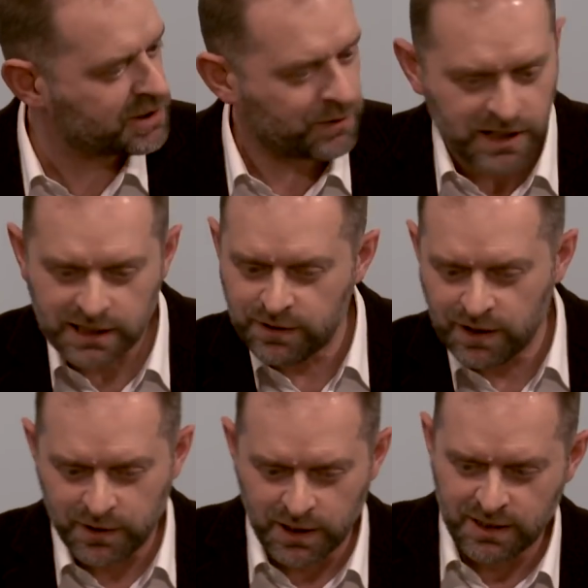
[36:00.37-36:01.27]
So for the next
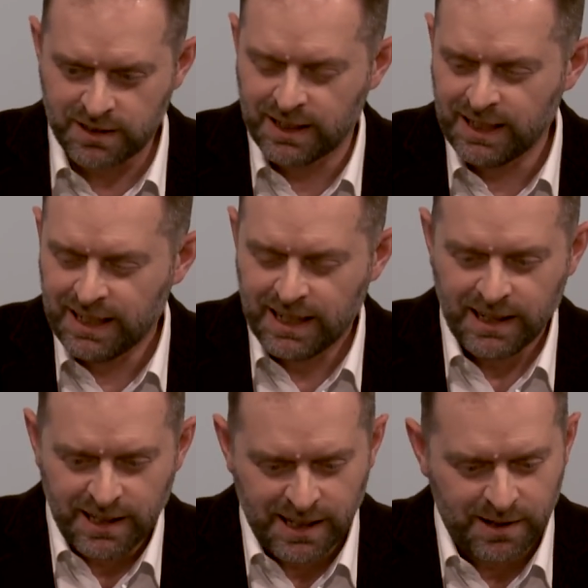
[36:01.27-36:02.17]
5 years,
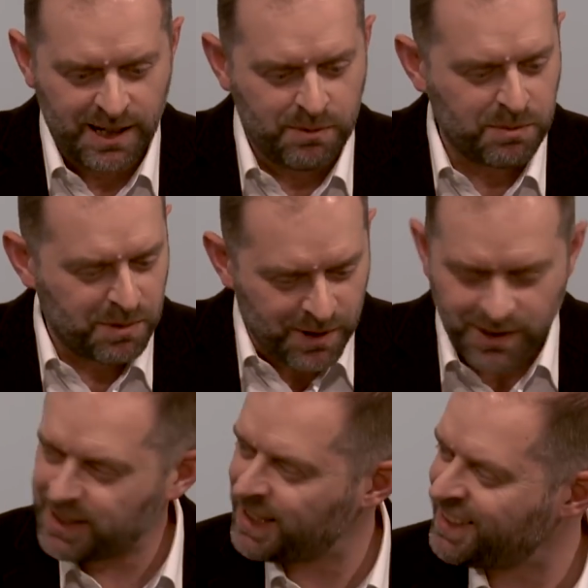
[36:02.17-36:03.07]
him and my mother,
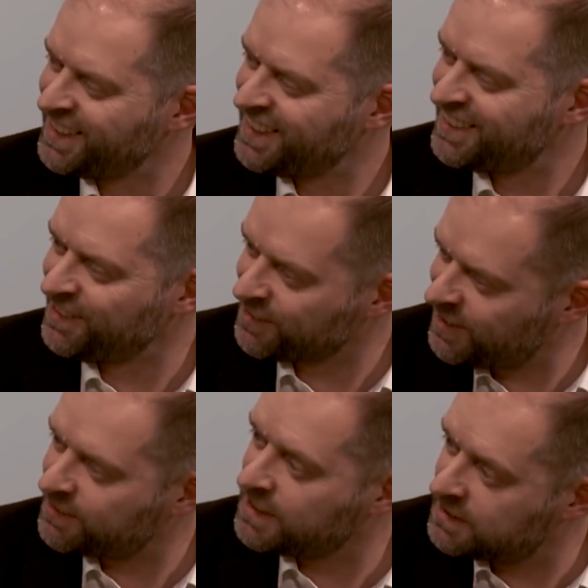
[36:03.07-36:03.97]
they looked
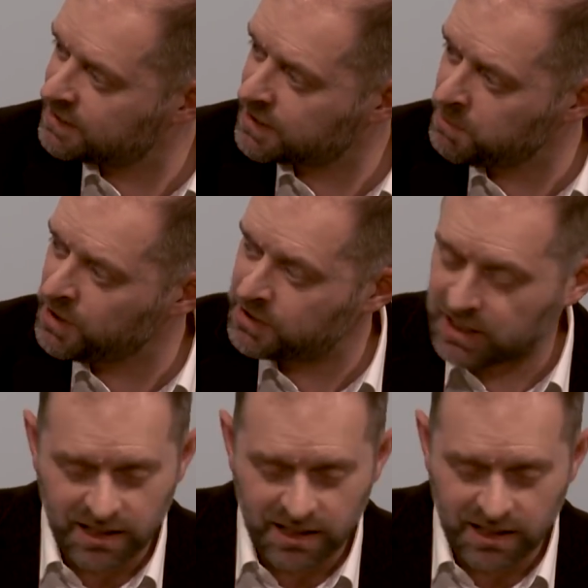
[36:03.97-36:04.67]
after this community.